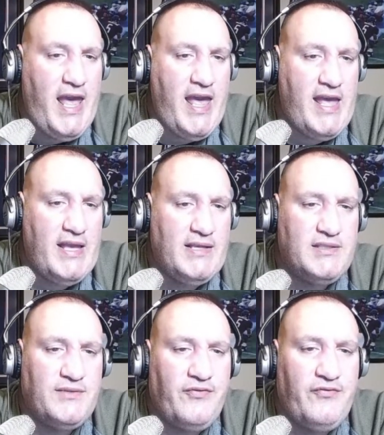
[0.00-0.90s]

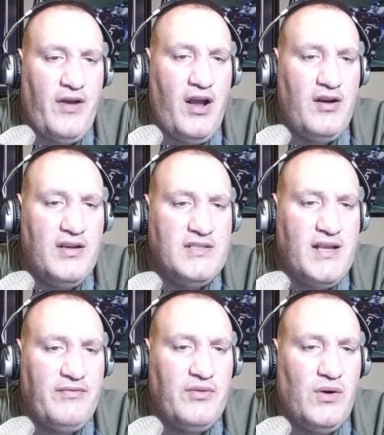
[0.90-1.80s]
As far as
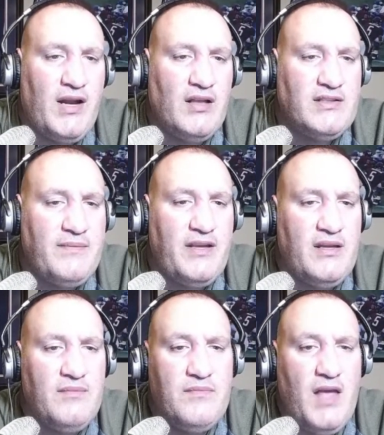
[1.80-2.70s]
everyone else, I
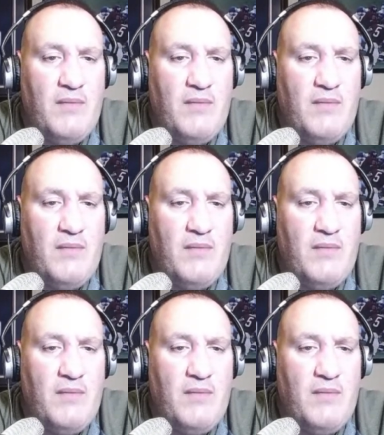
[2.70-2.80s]
mean,